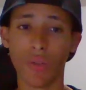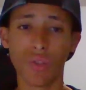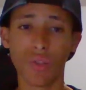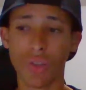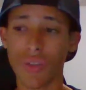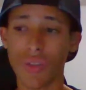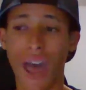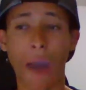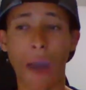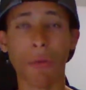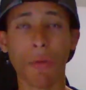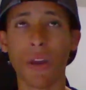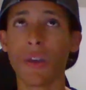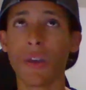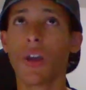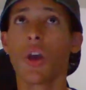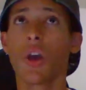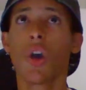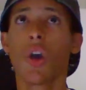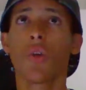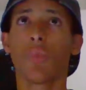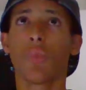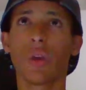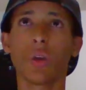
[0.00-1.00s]
So that way
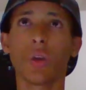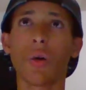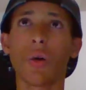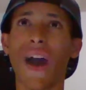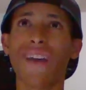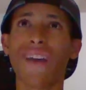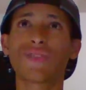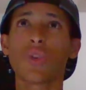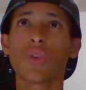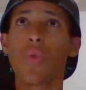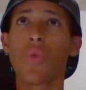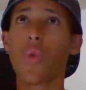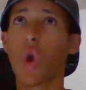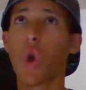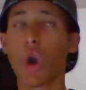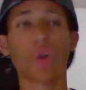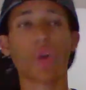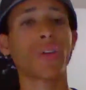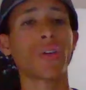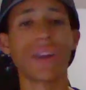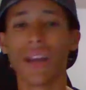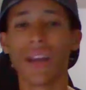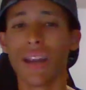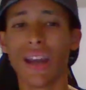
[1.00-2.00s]
we don't have to
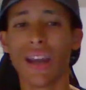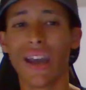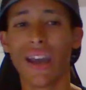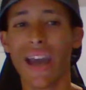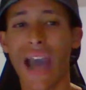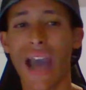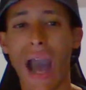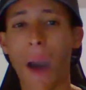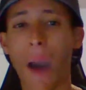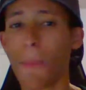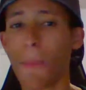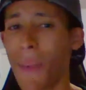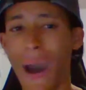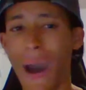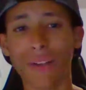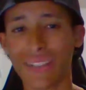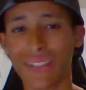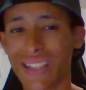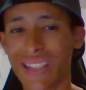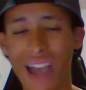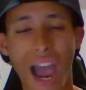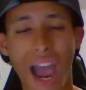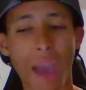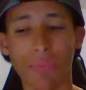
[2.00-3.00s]
worry
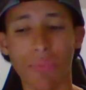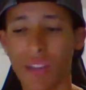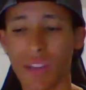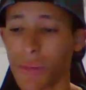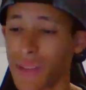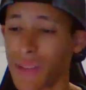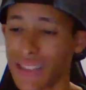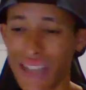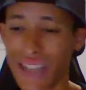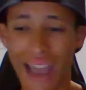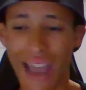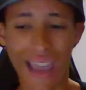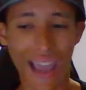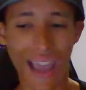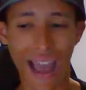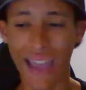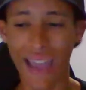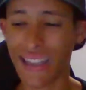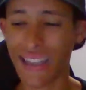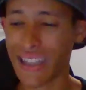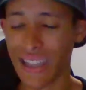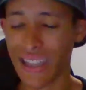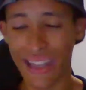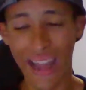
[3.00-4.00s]
about time limits.
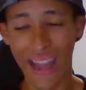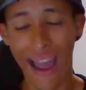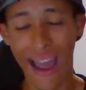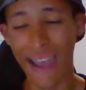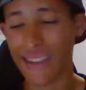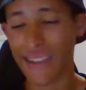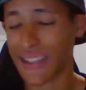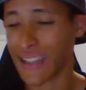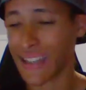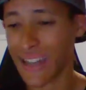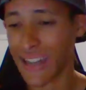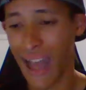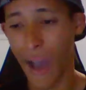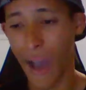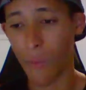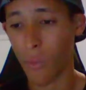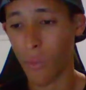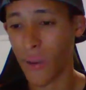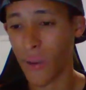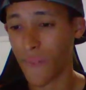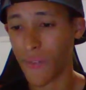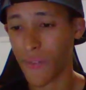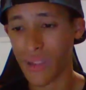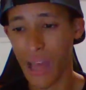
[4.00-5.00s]
I cannot
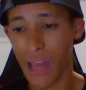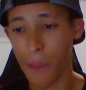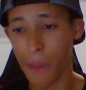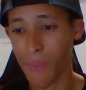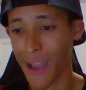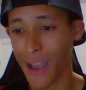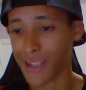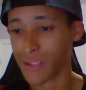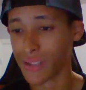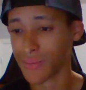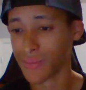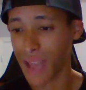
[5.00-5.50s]
wait for that match.